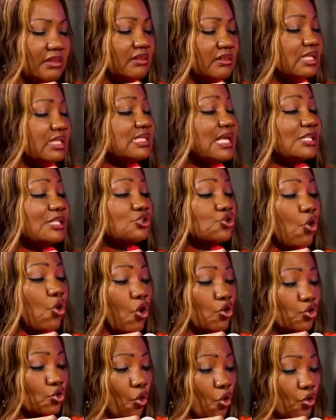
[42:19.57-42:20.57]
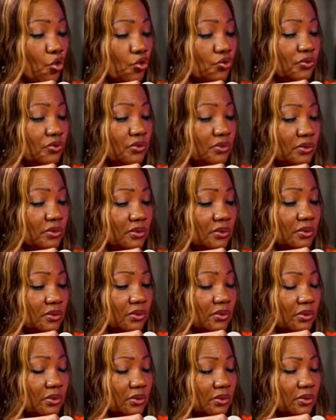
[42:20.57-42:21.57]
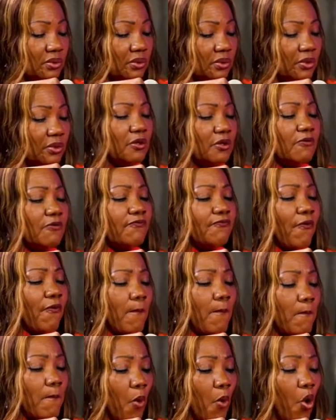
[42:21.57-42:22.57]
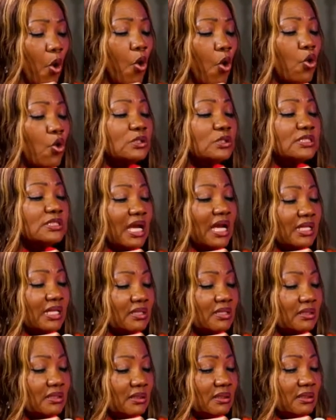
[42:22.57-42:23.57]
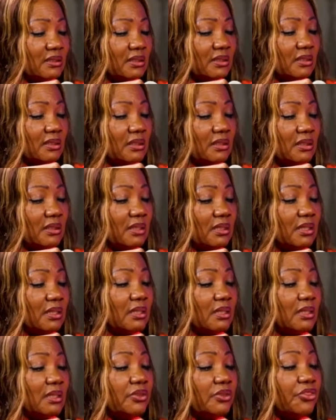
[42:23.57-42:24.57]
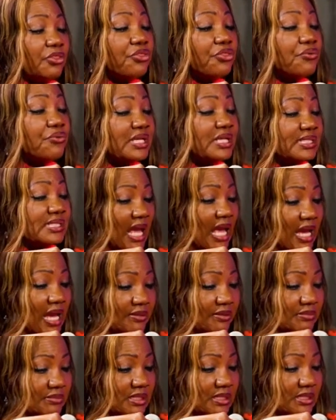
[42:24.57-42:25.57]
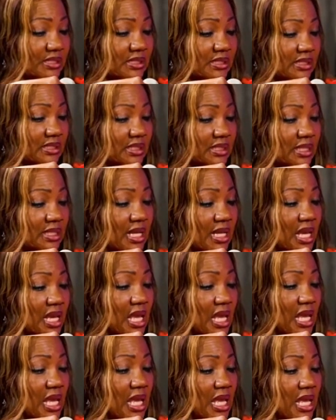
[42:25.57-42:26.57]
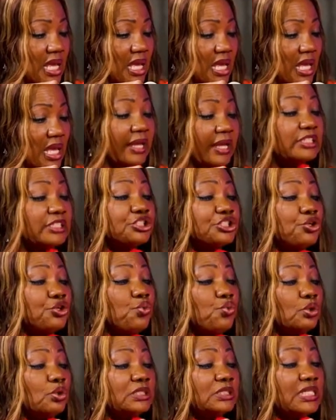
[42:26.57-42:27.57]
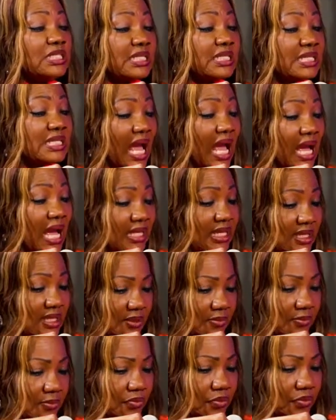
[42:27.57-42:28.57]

This has gone on for more than three times, and she will deny